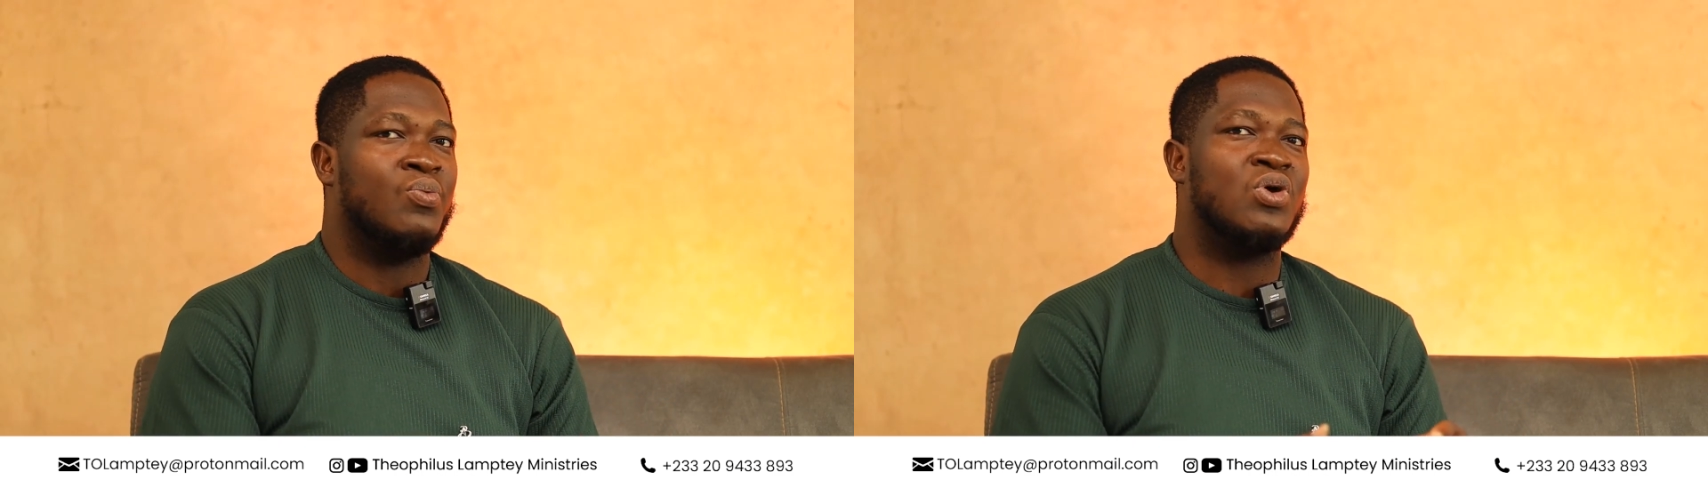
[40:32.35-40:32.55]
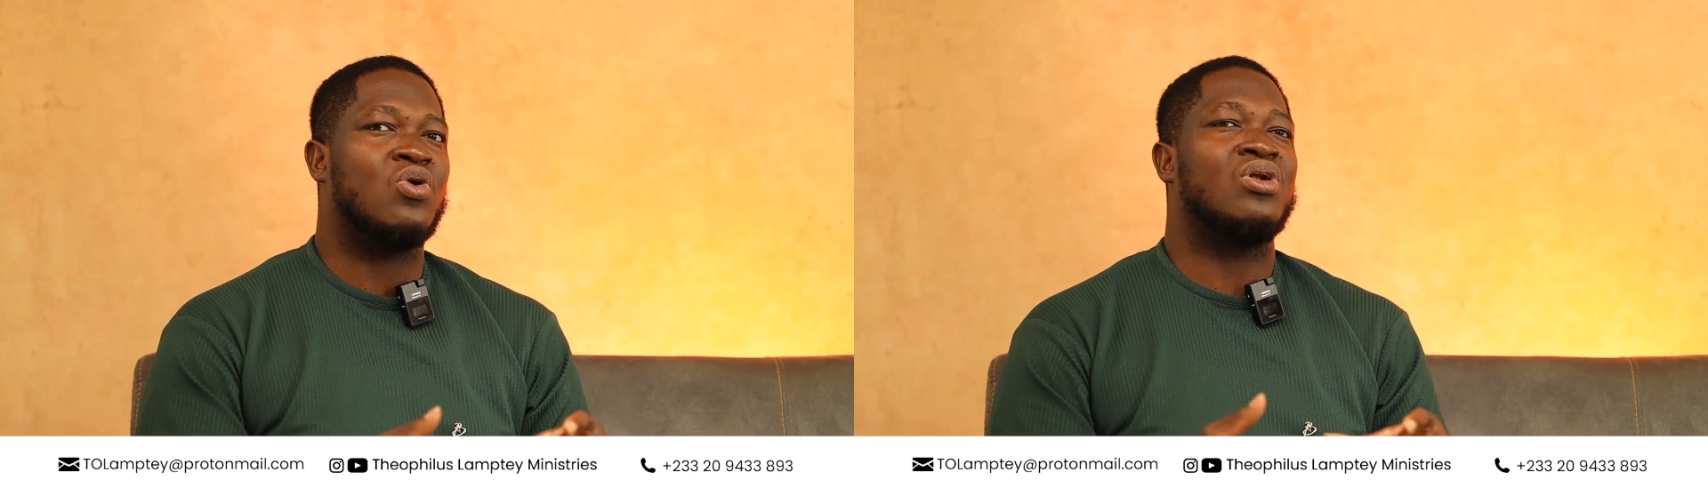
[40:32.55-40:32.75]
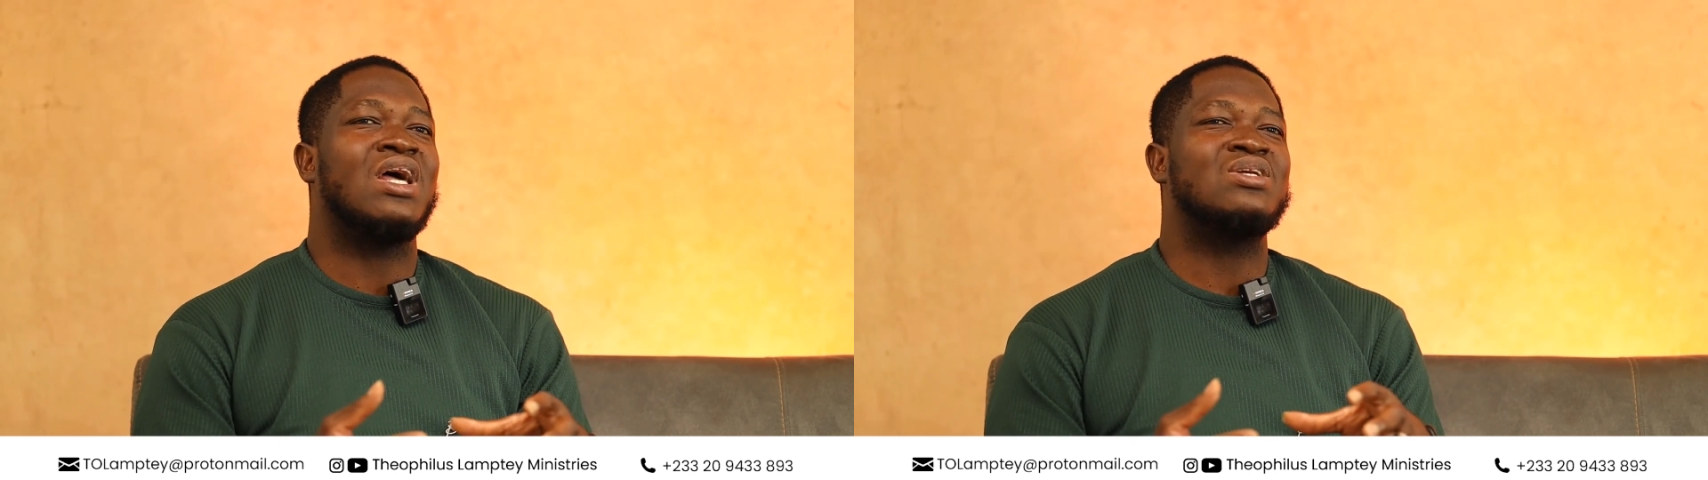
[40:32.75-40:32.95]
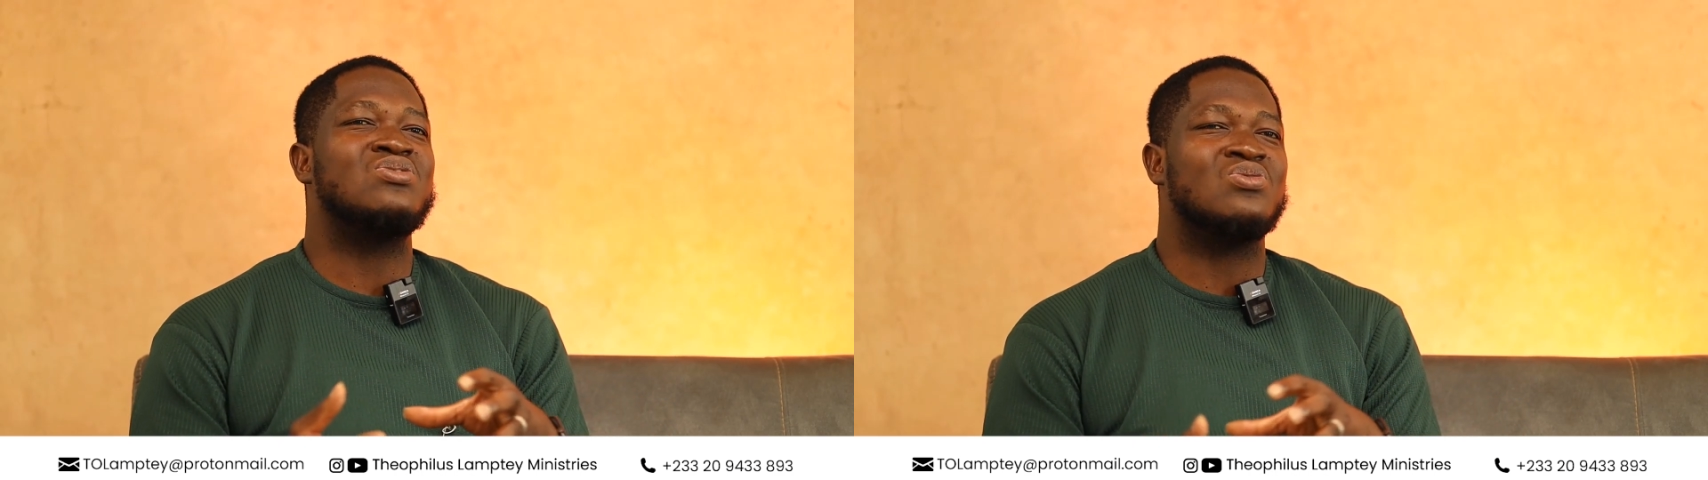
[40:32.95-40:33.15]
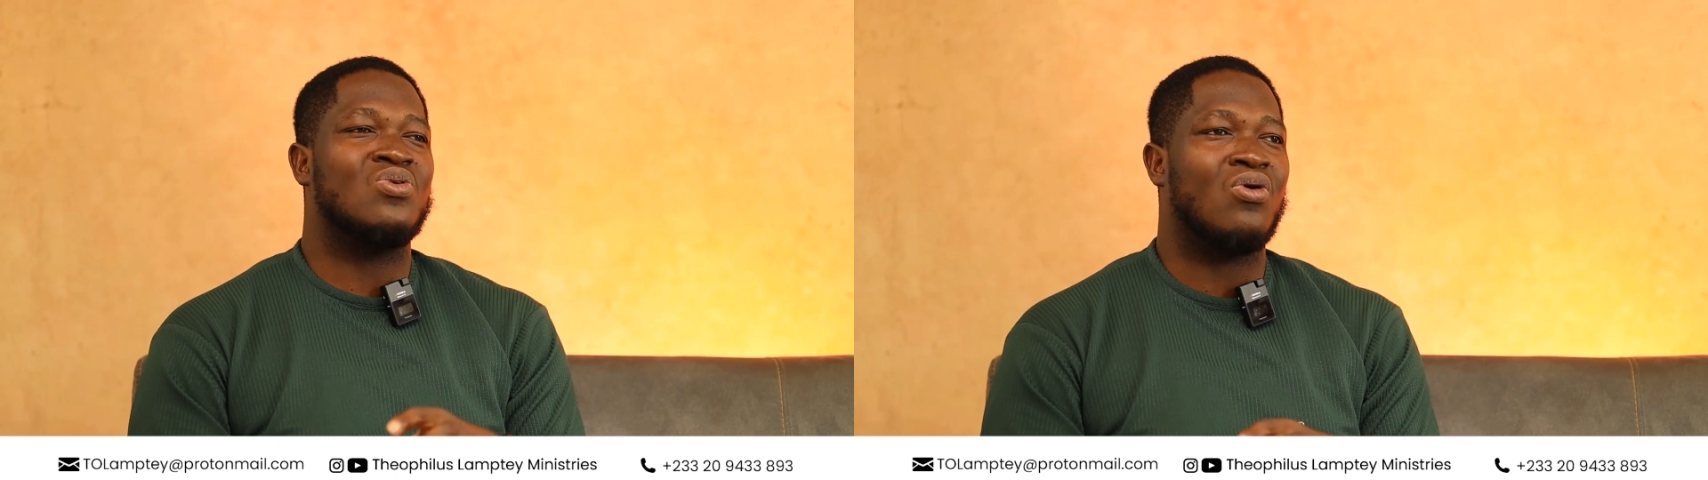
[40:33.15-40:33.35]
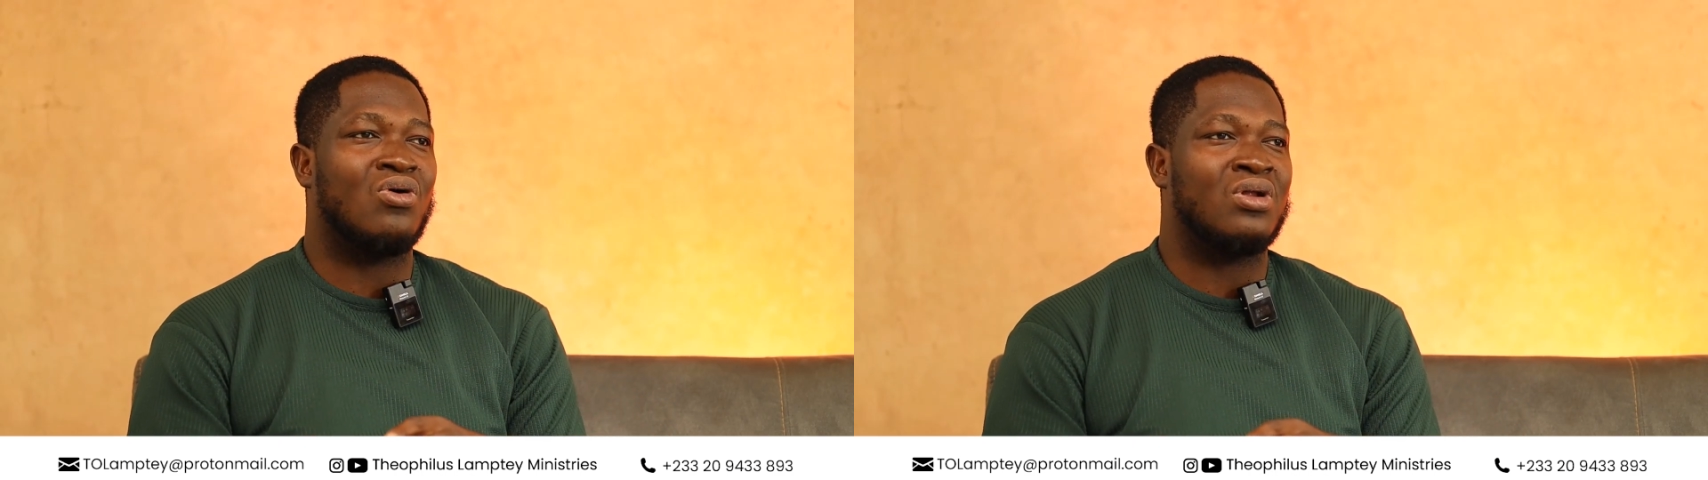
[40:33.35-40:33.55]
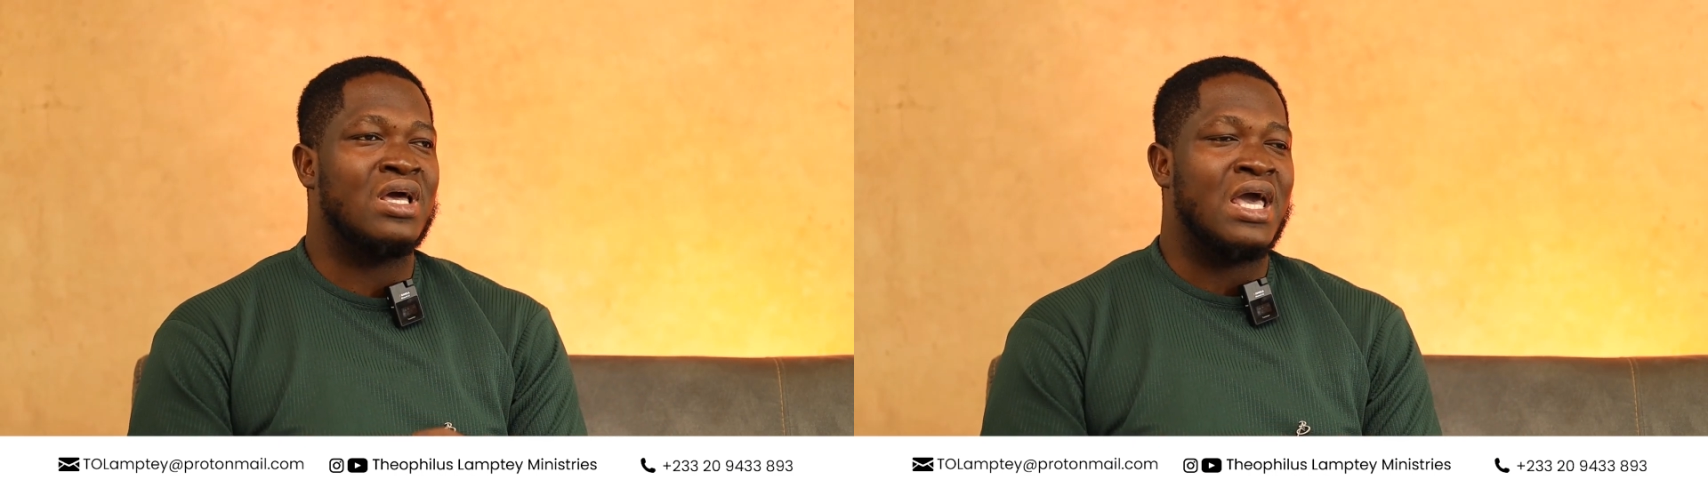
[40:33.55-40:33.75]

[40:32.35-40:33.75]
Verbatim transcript: We connect to God